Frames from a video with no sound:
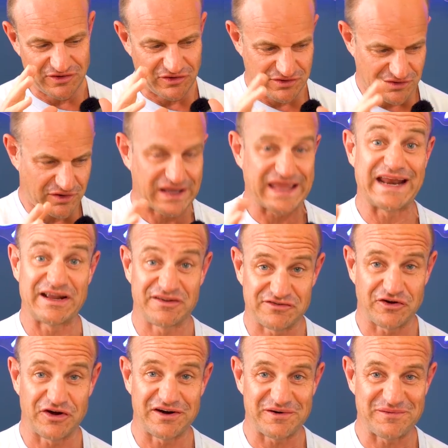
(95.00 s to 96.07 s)
I get
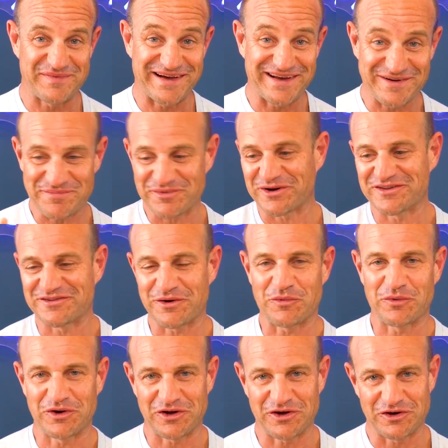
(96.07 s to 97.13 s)
excited about it, but I don't
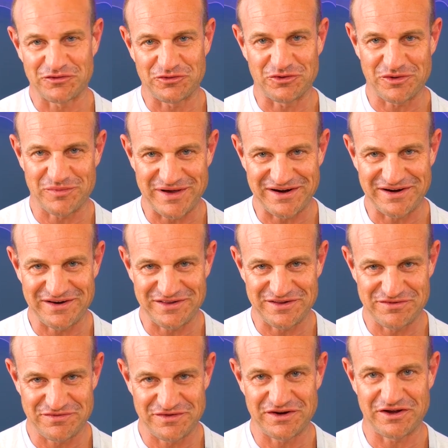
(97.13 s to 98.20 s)
want to kind of talk about it in
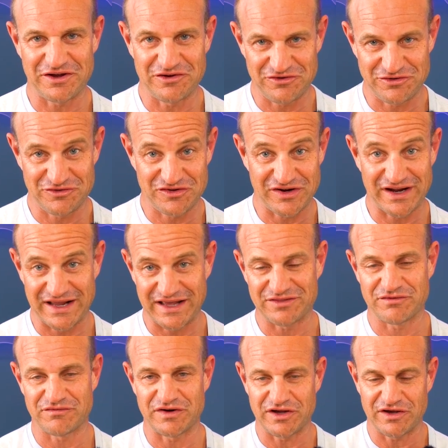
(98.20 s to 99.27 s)
this video. You should check out
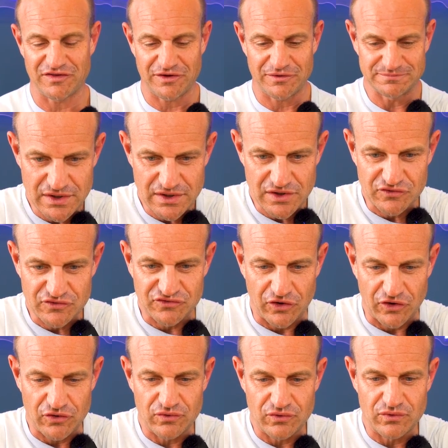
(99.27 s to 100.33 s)
the video though.
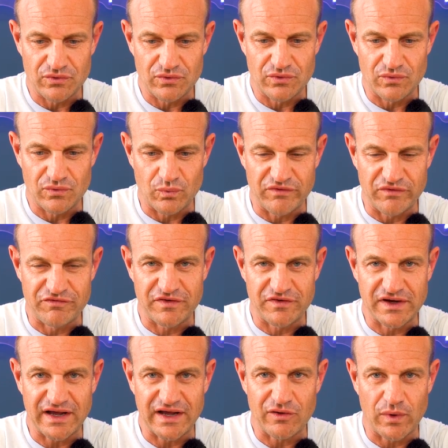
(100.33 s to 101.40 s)
So we've
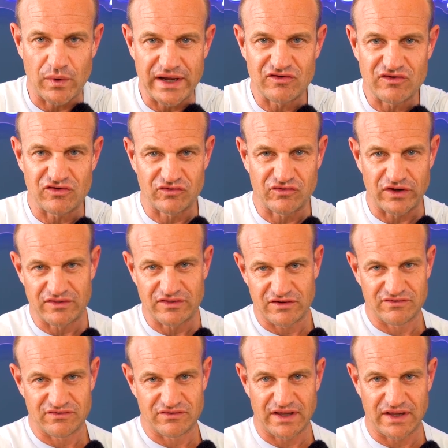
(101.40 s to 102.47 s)
figured out a way just like
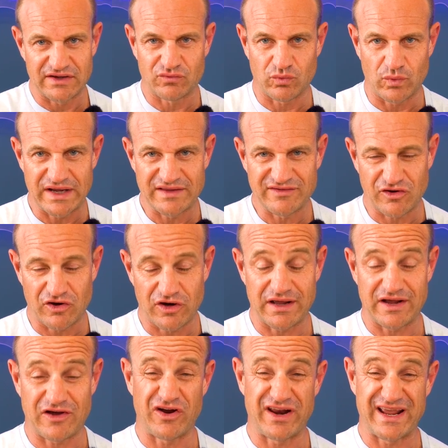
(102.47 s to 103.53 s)
this last week to
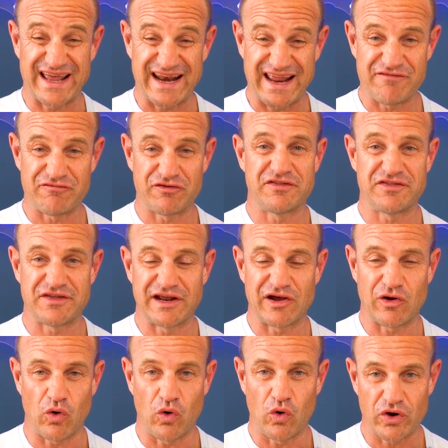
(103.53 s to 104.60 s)
kind of get
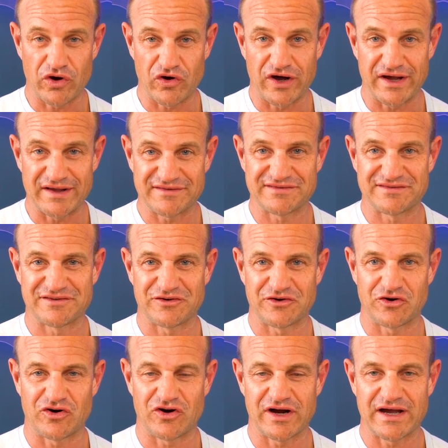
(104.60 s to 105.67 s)
everything organized,
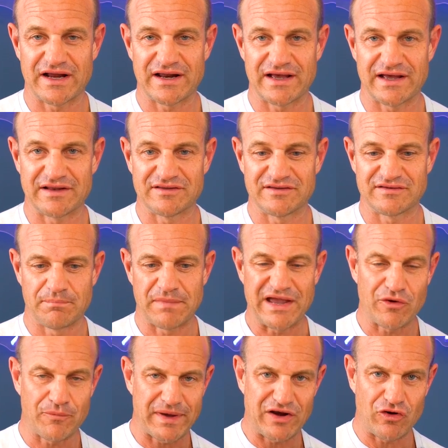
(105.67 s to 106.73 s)
all right? And
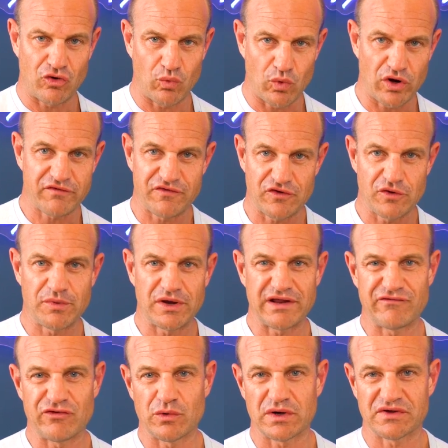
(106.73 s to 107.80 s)
may or may not work for you, but
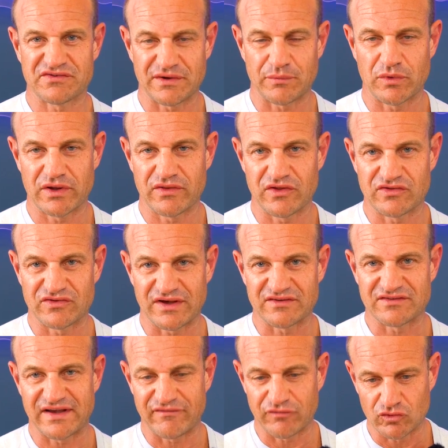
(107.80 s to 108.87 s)
if you are someone that
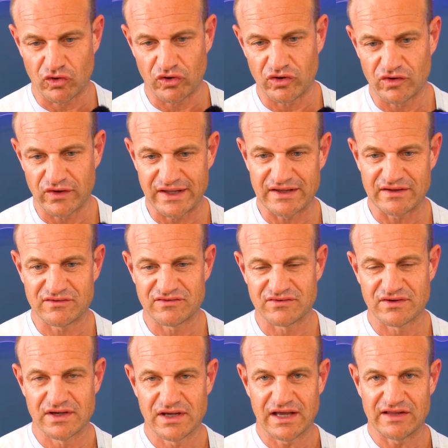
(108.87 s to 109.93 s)
does have a lot of
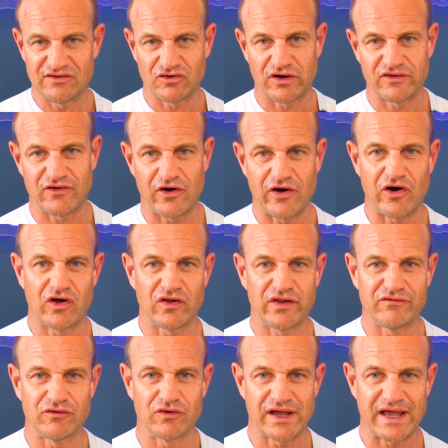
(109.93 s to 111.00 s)
leads inside their High
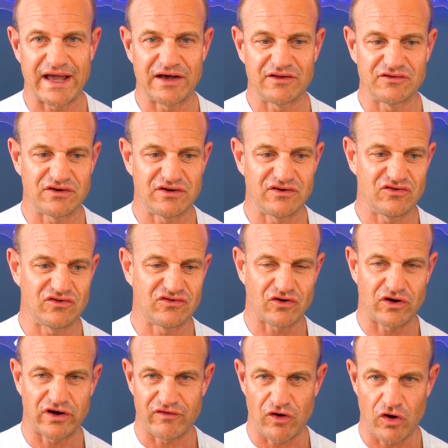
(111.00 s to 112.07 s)
Level account and is just
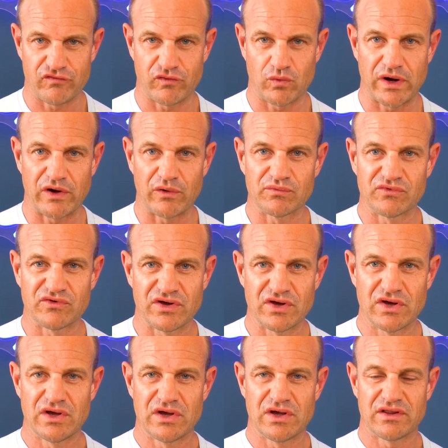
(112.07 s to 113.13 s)
kind of overwhelmed,
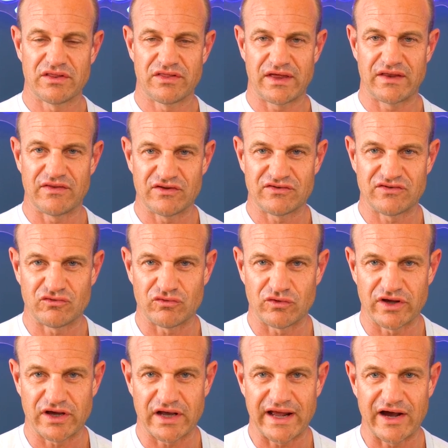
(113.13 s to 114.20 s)
then this is
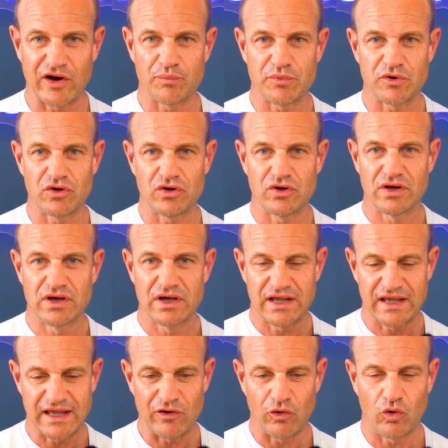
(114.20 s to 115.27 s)
really going to help you
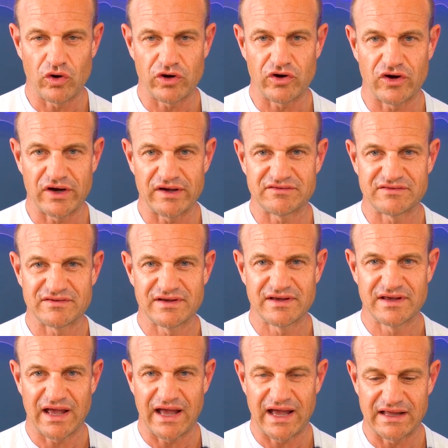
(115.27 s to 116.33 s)
get organized
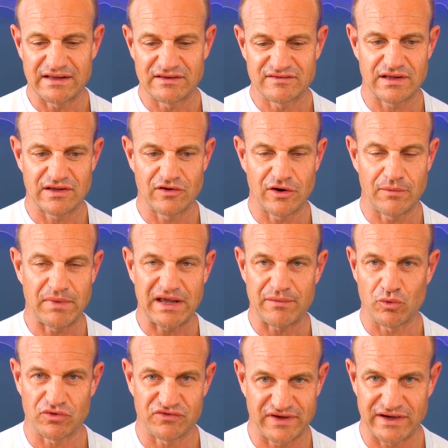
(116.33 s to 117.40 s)
and, you know, make
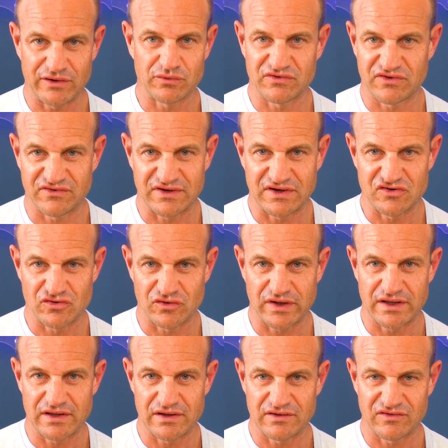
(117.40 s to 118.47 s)
more sales,
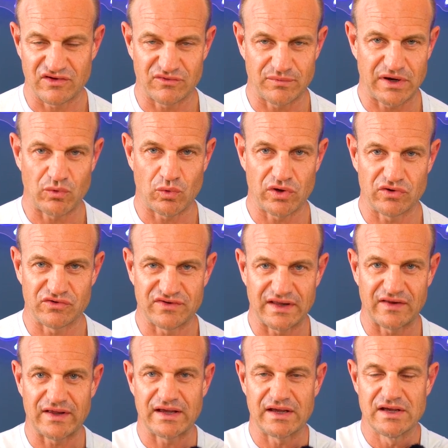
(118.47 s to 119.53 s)
essentially. It doesn't matter what you're
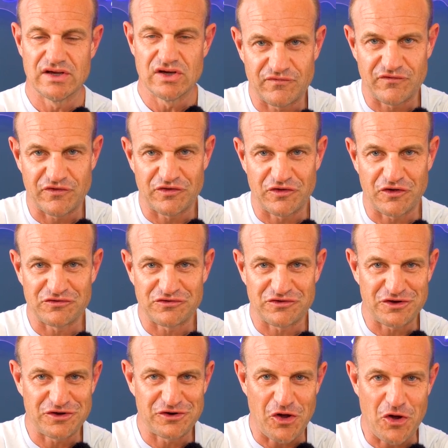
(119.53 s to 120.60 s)
selling. For those that
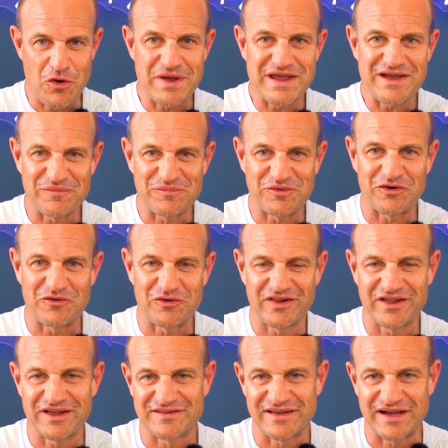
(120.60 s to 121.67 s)
you know me, I'm not
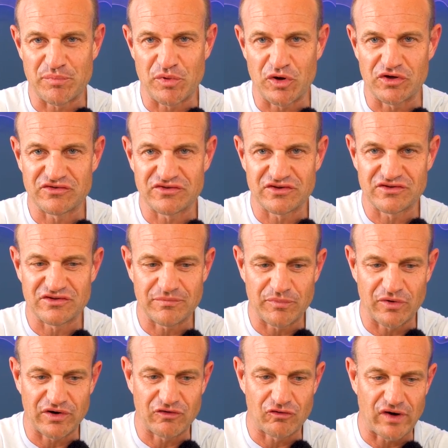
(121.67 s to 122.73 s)
really a tech person,
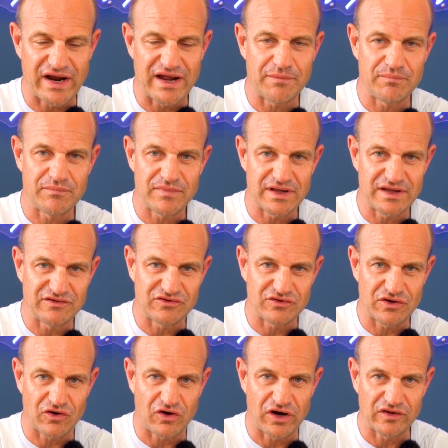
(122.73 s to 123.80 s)
but Graham is
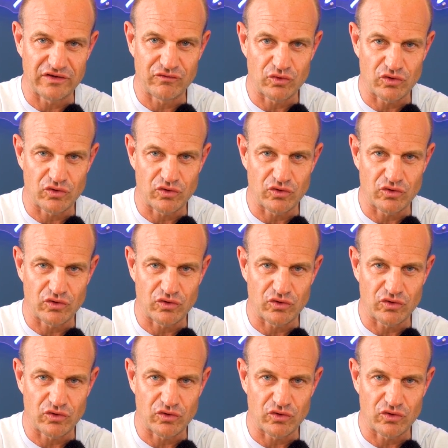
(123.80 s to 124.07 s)
a high-level